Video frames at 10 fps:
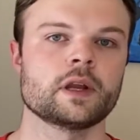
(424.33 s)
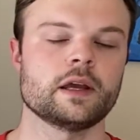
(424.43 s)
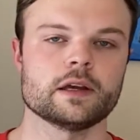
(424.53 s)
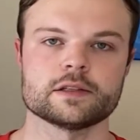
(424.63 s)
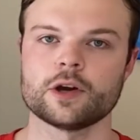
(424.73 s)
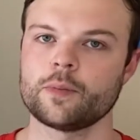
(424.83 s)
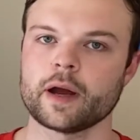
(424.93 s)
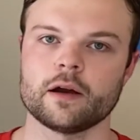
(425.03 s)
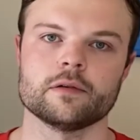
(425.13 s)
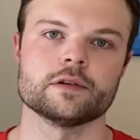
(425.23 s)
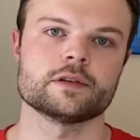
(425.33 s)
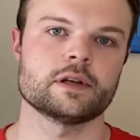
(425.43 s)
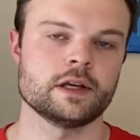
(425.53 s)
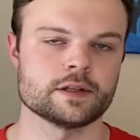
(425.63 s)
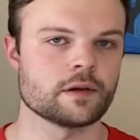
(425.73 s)
He has no powers,
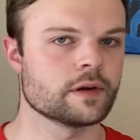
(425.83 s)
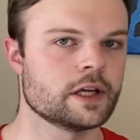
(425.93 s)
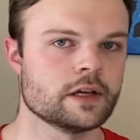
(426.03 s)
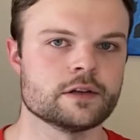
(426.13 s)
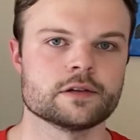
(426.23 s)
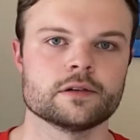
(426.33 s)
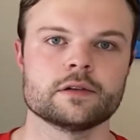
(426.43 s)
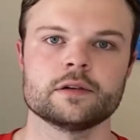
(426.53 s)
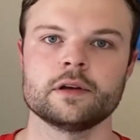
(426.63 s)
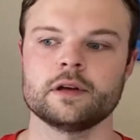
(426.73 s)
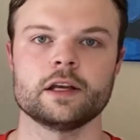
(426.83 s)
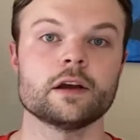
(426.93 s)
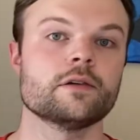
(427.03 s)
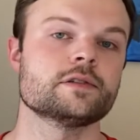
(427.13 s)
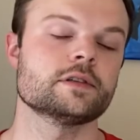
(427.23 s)
he's already injured, and he
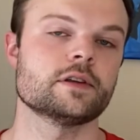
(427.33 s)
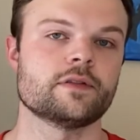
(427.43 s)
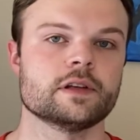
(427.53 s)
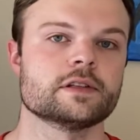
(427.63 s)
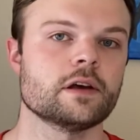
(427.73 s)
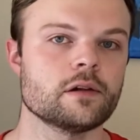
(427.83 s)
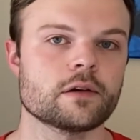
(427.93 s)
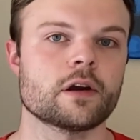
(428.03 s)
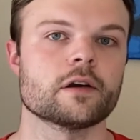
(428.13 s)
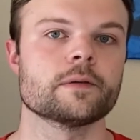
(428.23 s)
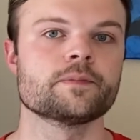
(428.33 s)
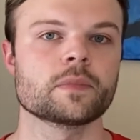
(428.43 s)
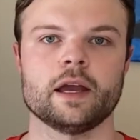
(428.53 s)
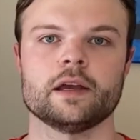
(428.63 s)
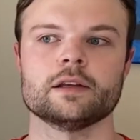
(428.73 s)
goes and defends Elhokar,
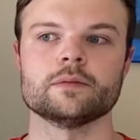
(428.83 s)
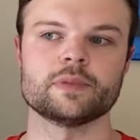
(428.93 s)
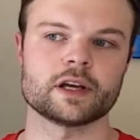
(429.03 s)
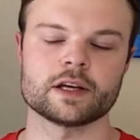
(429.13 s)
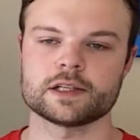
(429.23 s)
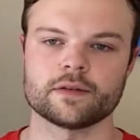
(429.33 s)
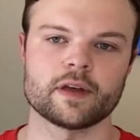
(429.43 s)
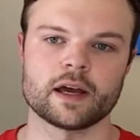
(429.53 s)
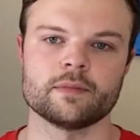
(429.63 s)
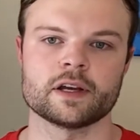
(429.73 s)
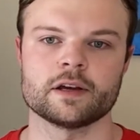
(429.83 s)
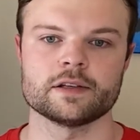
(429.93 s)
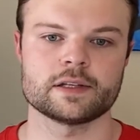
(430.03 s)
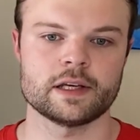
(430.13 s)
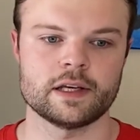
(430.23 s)
and because of that,
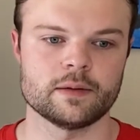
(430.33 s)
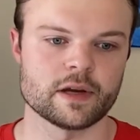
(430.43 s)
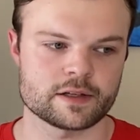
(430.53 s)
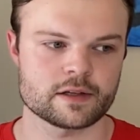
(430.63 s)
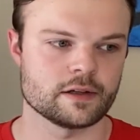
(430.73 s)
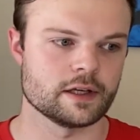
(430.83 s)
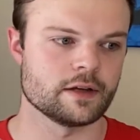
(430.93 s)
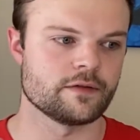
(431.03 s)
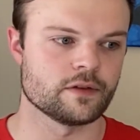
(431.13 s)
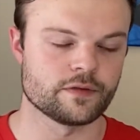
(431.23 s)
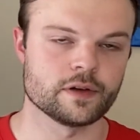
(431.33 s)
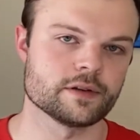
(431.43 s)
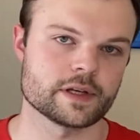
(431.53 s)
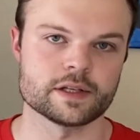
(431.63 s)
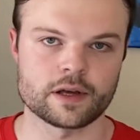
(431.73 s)
because he basically
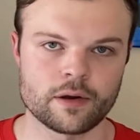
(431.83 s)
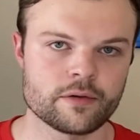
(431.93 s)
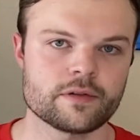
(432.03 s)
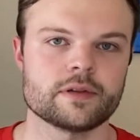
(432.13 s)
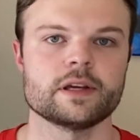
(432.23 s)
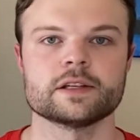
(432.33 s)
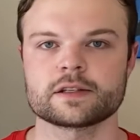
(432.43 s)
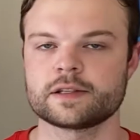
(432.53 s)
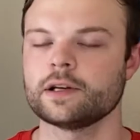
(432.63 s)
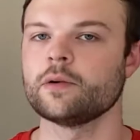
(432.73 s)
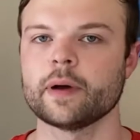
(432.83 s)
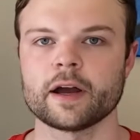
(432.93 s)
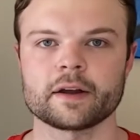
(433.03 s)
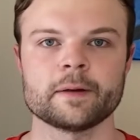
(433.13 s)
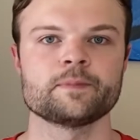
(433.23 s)
fulfills his oath, he gets Syl
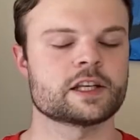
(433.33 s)
back,